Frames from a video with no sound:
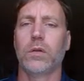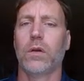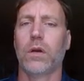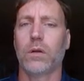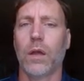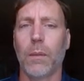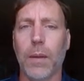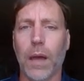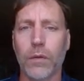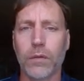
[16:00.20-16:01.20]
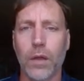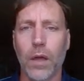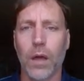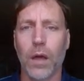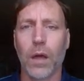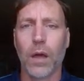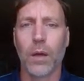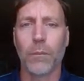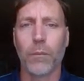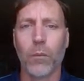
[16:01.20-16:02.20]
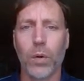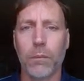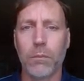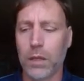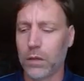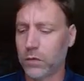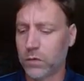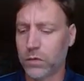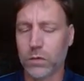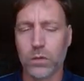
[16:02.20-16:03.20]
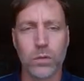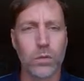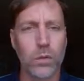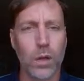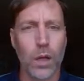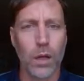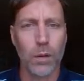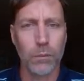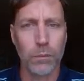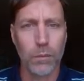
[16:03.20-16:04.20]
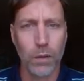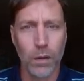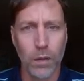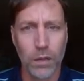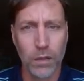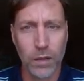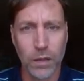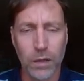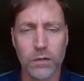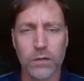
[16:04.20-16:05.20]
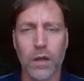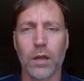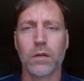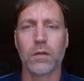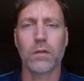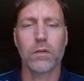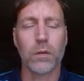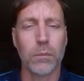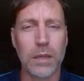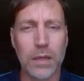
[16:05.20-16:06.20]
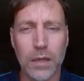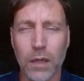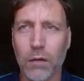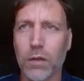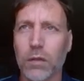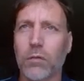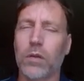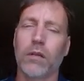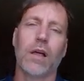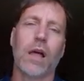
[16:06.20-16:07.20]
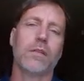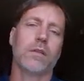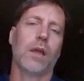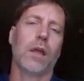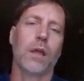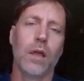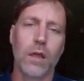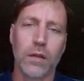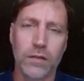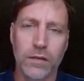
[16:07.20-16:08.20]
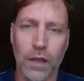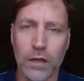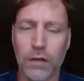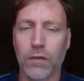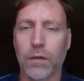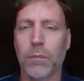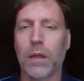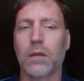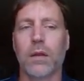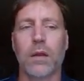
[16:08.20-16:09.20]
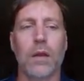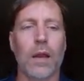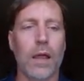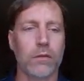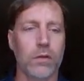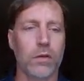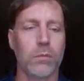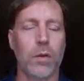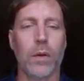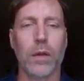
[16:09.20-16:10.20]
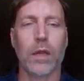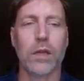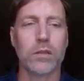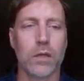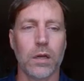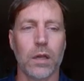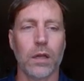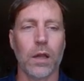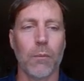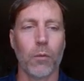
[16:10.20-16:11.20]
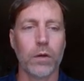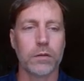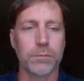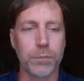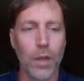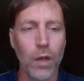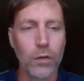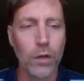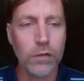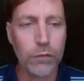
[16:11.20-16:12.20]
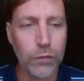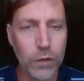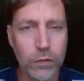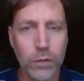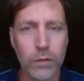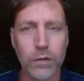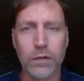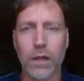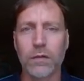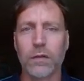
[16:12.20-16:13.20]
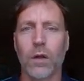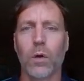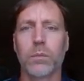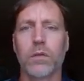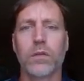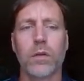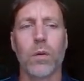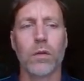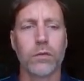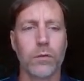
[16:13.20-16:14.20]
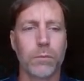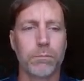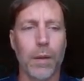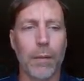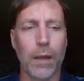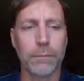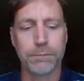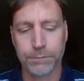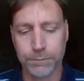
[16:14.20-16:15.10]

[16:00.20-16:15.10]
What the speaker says: We talked about what it means to think like a scientist, the beginning of it through Lavoisier, the scientific method, and lastly, communication and collaboration. So that's it for this lesson. I hope to see you all soon. Bye-bye.